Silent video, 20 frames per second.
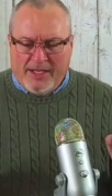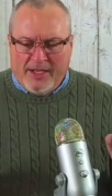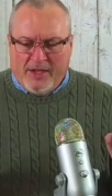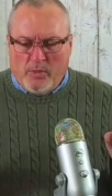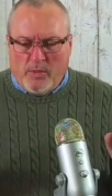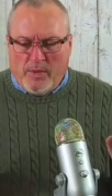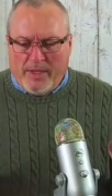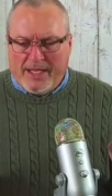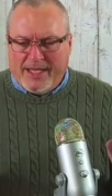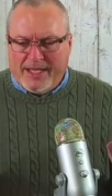
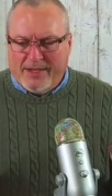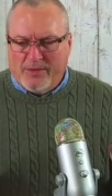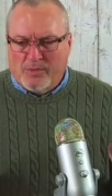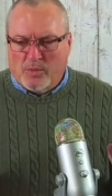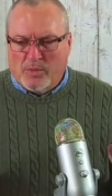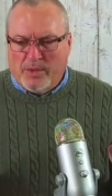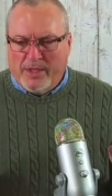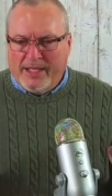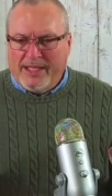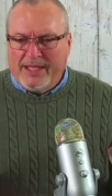we
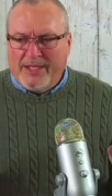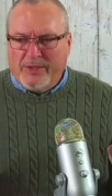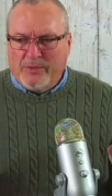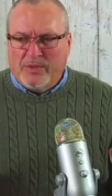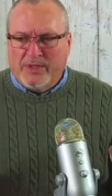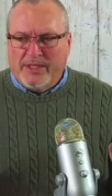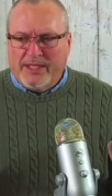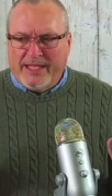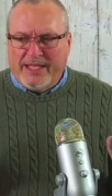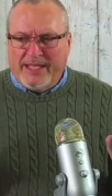can really
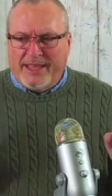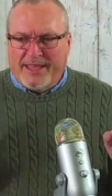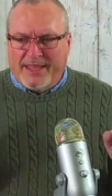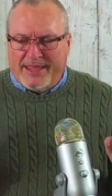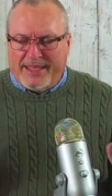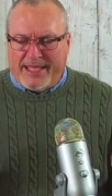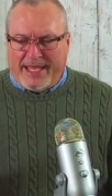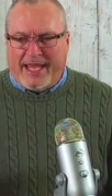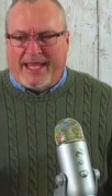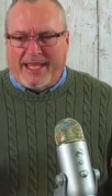really
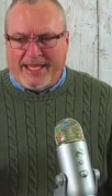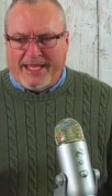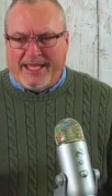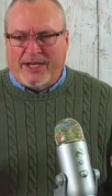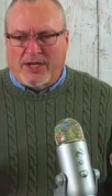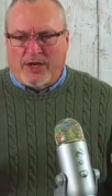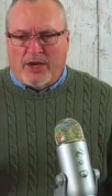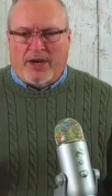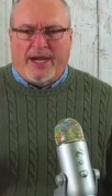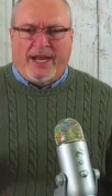think
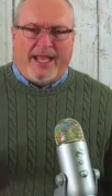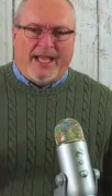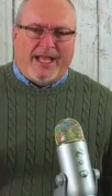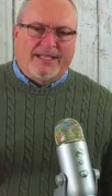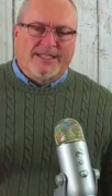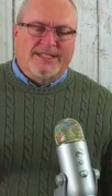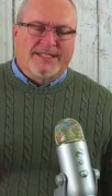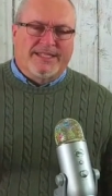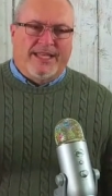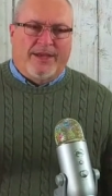in our
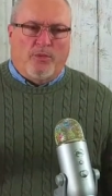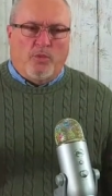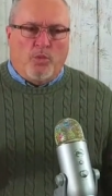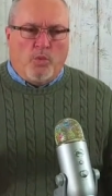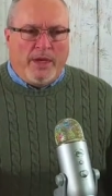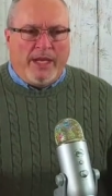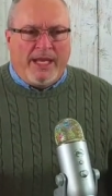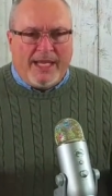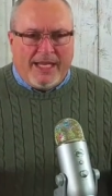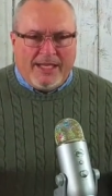heads that
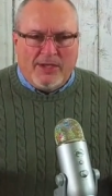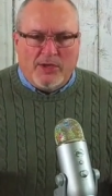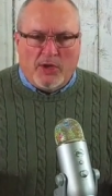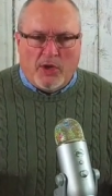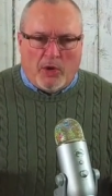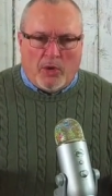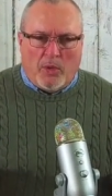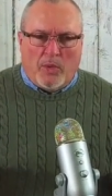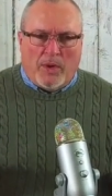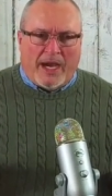we
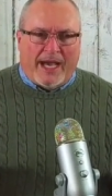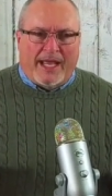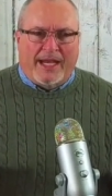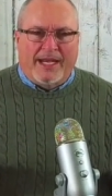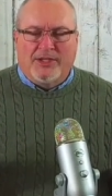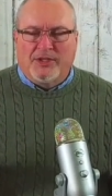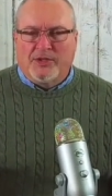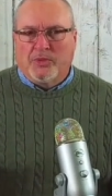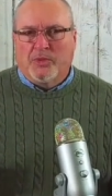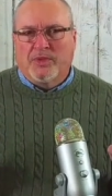know how
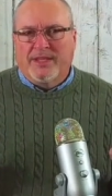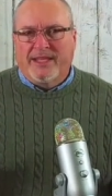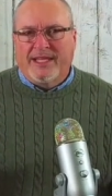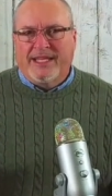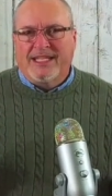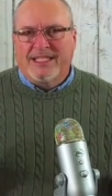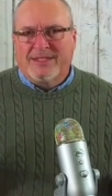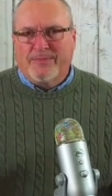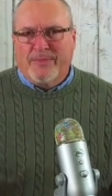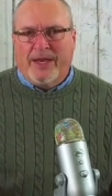to do
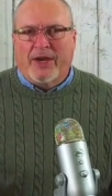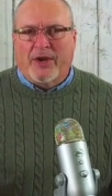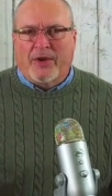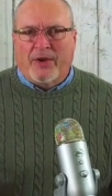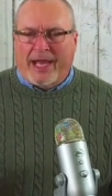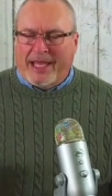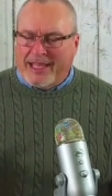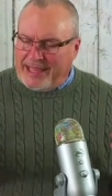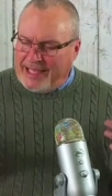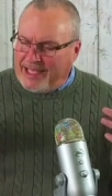things
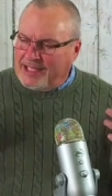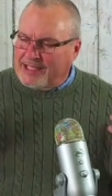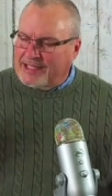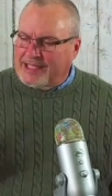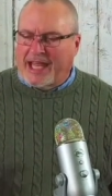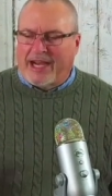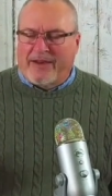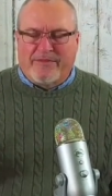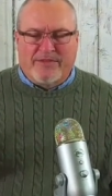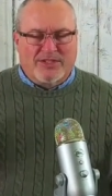better. I think a
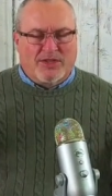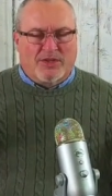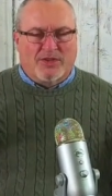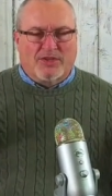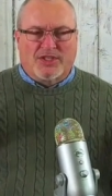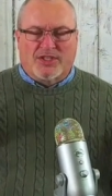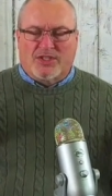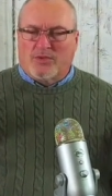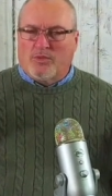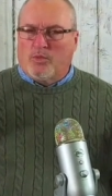lot of us are
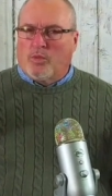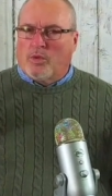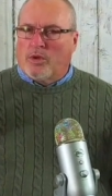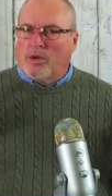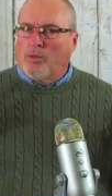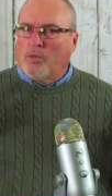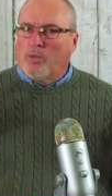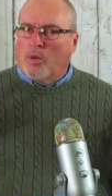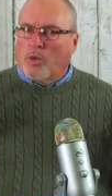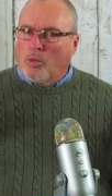just
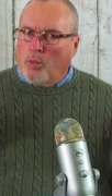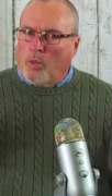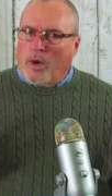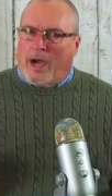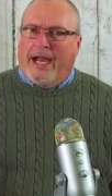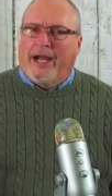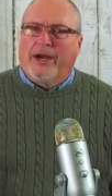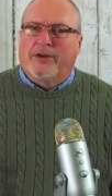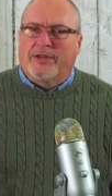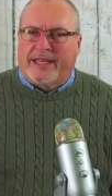we're, we're
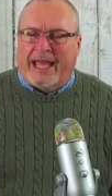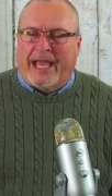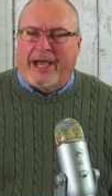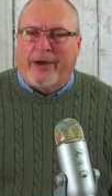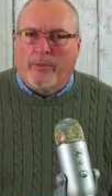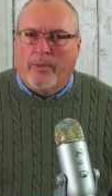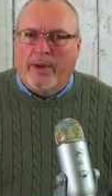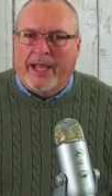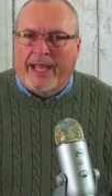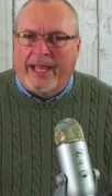wired
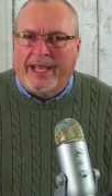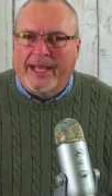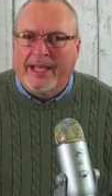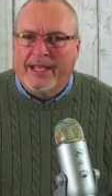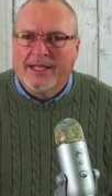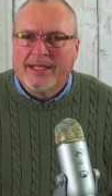that way.